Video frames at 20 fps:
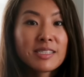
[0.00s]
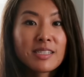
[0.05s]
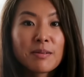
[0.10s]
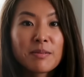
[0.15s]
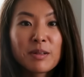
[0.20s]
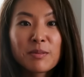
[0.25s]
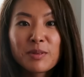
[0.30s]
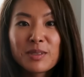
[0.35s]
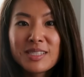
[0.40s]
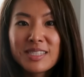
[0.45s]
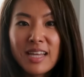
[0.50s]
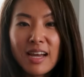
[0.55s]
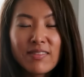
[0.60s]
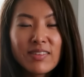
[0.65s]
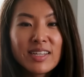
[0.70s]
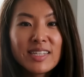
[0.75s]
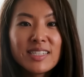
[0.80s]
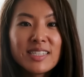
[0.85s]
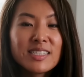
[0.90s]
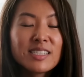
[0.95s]
step number
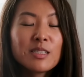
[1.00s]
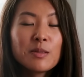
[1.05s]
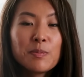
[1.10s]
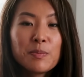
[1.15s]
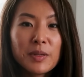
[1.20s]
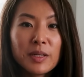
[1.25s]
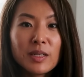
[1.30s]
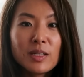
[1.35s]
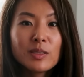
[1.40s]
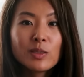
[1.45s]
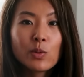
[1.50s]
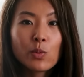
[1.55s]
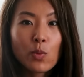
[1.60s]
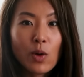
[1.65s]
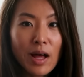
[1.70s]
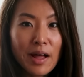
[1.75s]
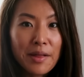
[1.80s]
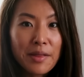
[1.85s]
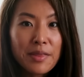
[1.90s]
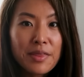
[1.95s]
7 is to build
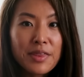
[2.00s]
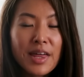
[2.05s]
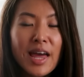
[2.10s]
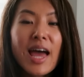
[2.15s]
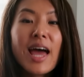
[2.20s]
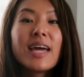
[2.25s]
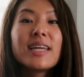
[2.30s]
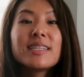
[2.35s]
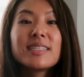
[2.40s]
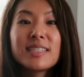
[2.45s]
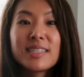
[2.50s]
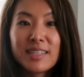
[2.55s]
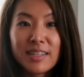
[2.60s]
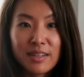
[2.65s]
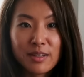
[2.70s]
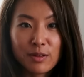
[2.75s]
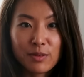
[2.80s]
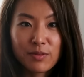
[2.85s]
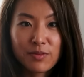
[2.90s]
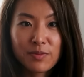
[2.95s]
wealth and
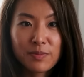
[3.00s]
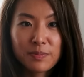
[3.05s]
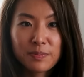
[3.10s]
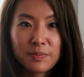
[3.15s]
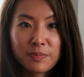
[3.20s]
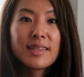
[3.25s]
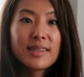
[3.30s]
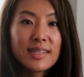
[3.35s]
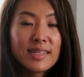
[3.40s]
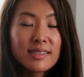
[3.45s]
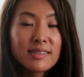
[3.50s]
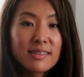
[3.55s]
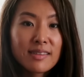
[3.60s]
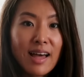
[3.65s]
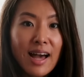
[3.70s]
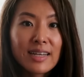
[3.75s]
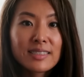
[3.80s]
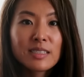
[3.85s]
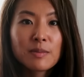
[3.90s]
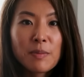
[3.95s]
give. This
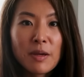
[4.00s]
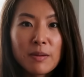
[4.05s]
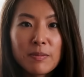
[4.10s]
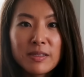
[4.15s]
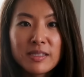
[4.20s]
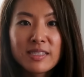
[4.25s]
last baby